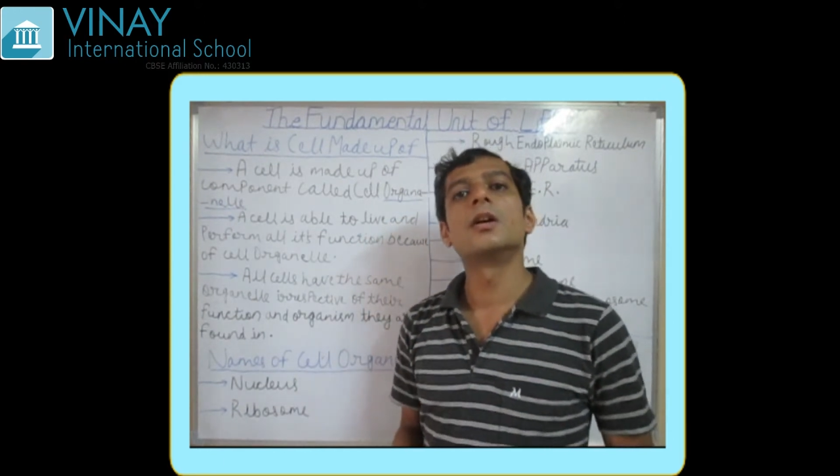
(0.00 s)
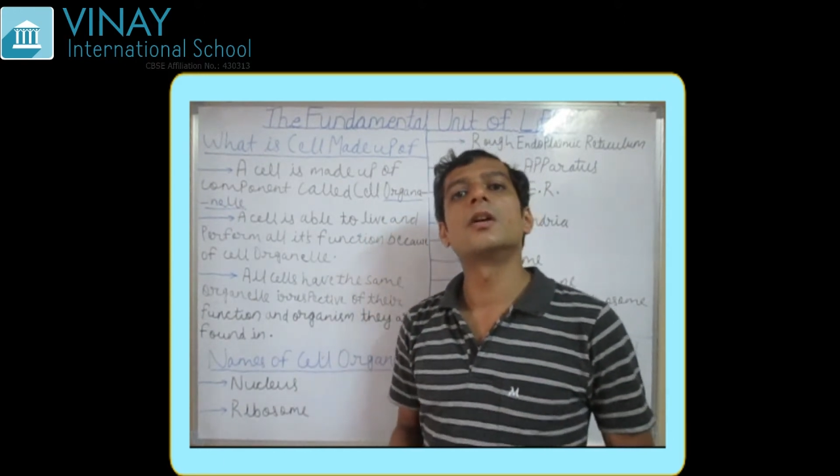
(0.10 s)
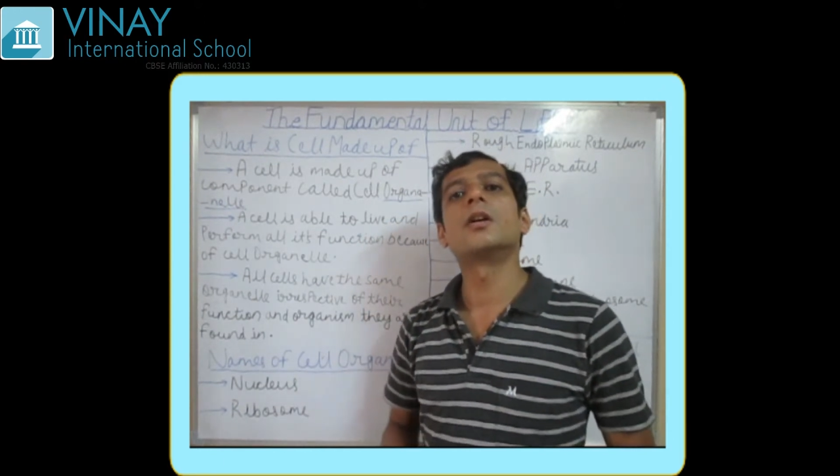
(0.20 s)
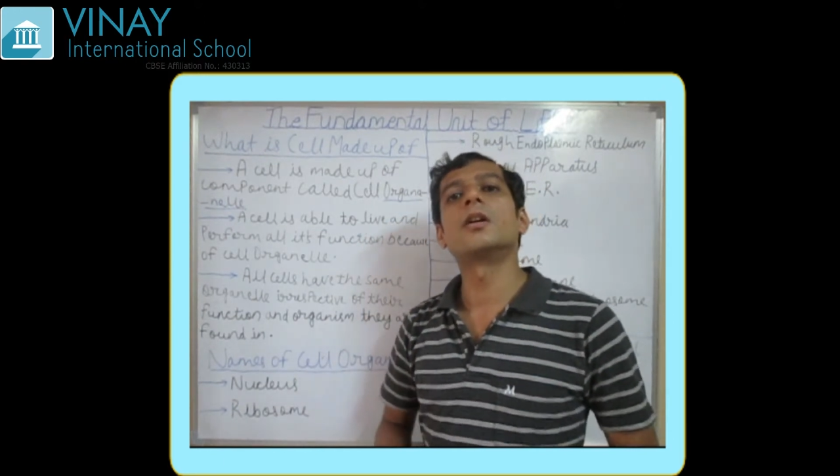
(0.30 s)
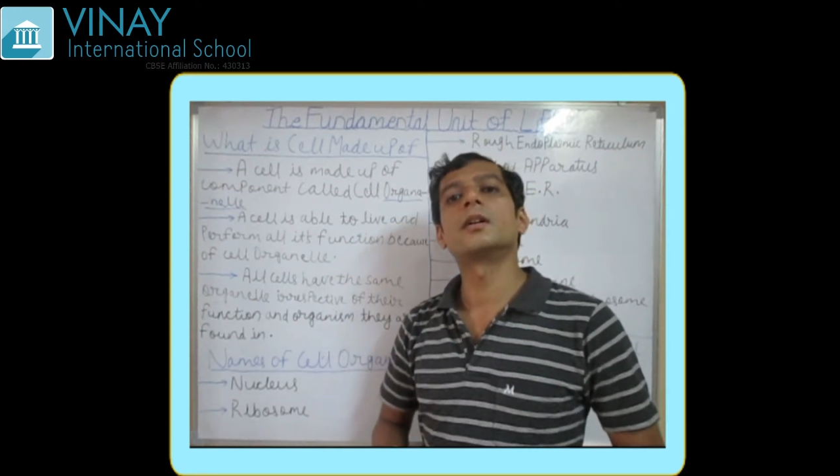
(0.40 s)

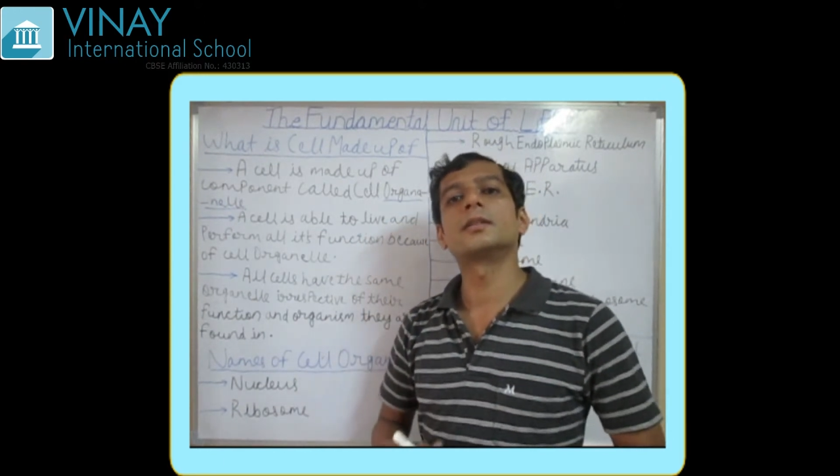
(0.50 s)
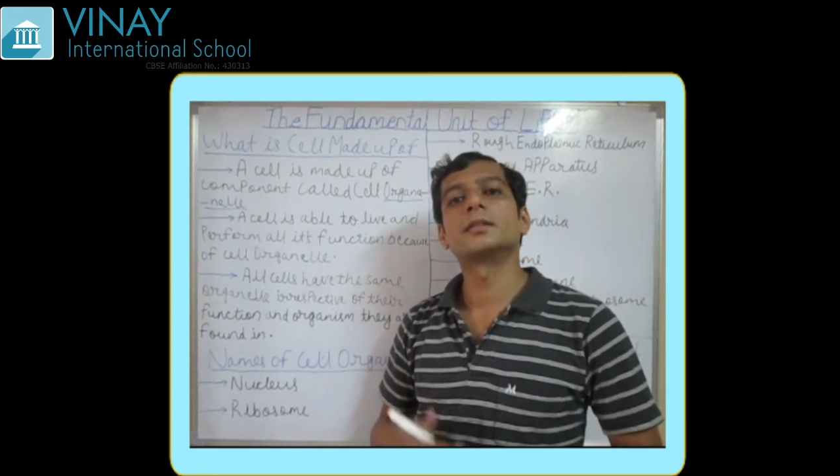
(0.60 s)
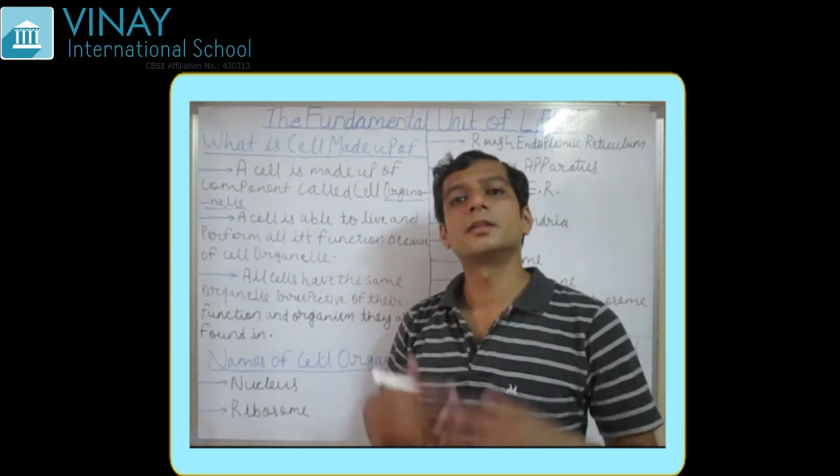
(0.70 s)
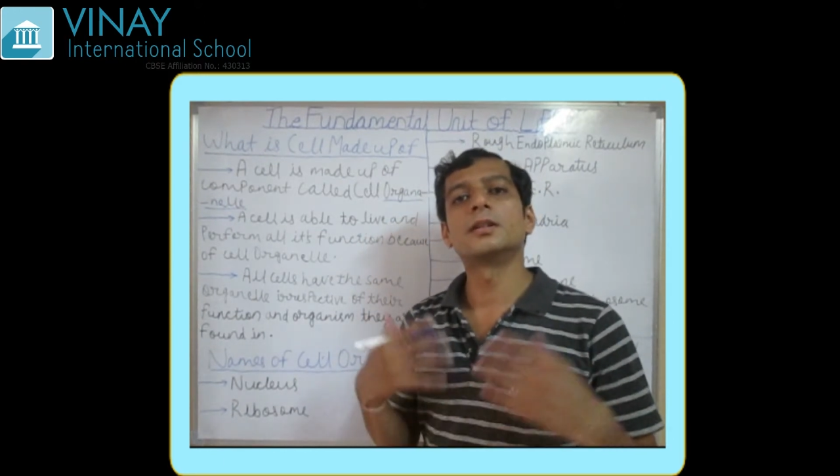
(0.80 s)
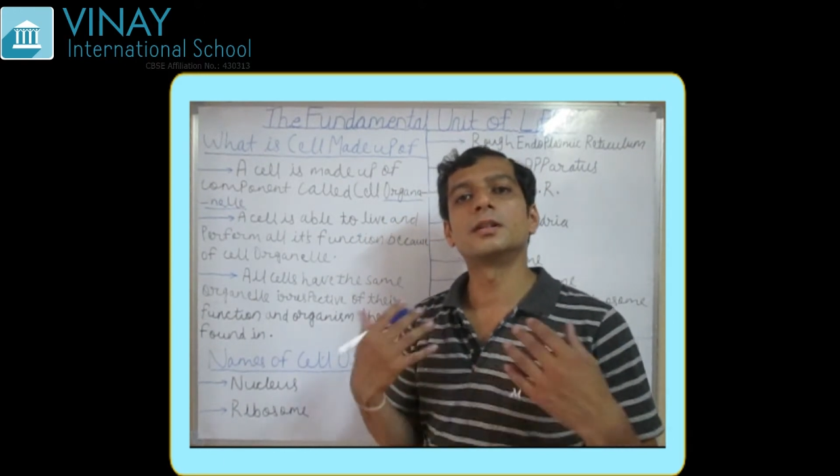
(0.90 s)

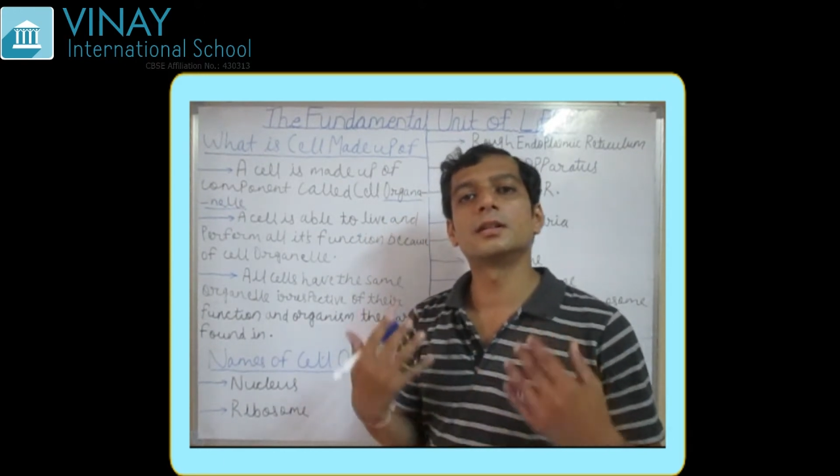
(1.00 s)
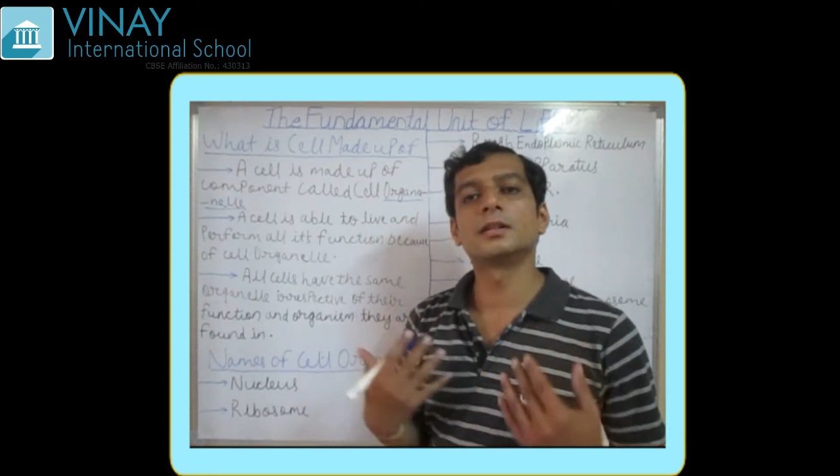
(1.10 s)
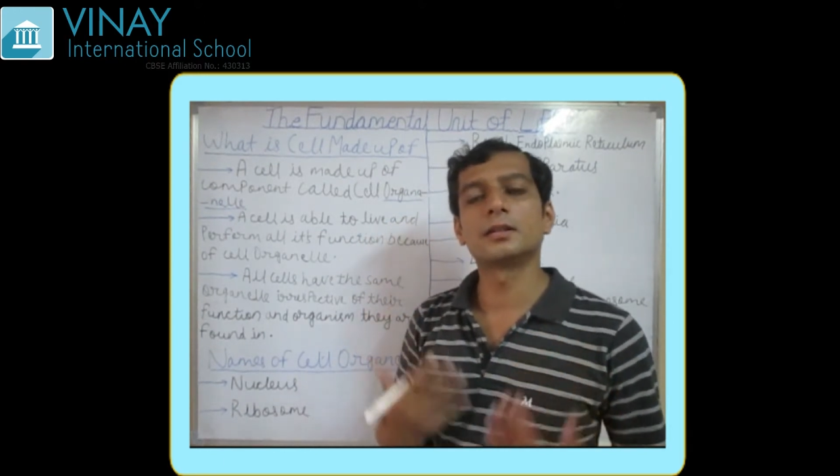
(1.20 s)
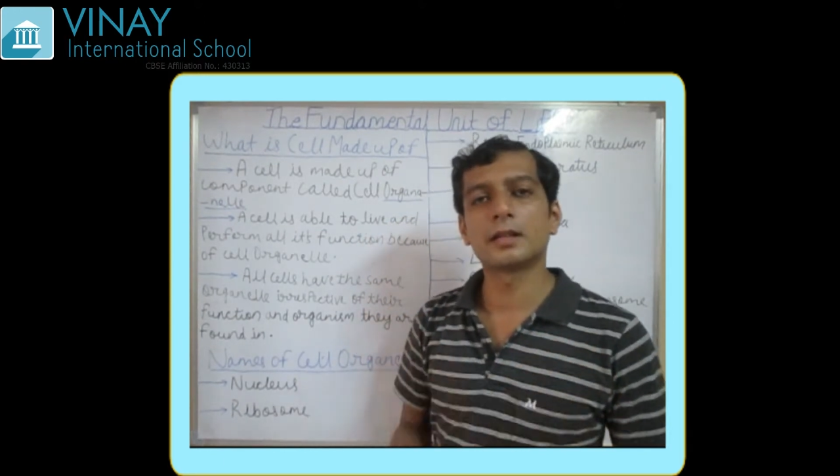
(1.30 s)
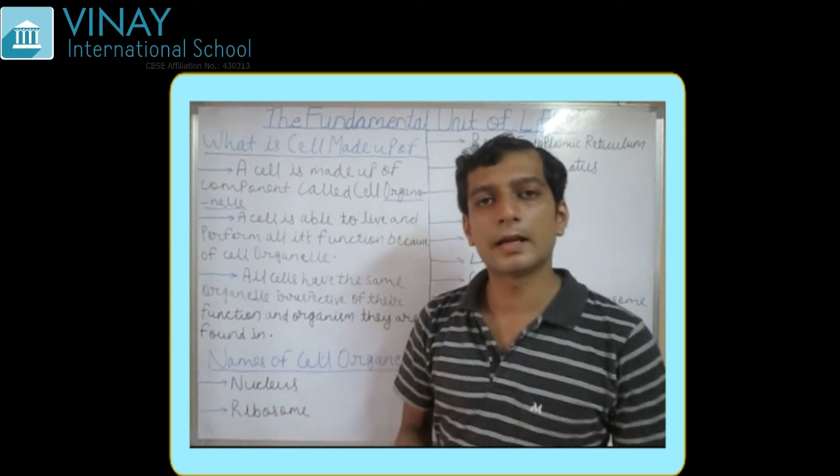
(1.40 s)

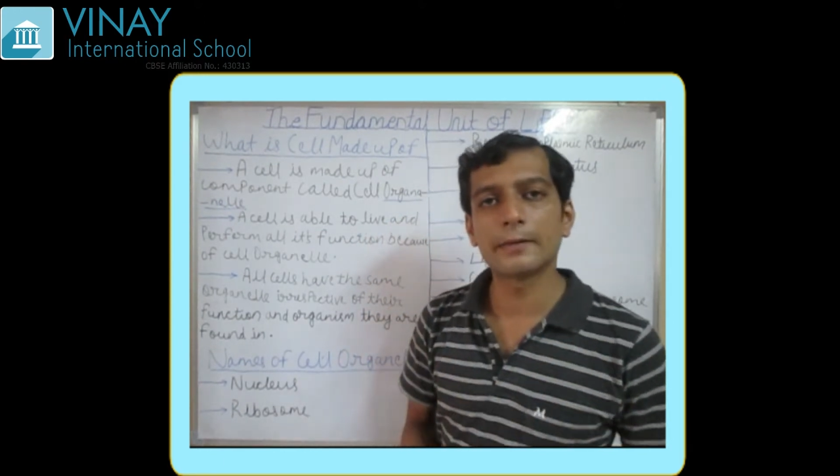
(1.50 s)
or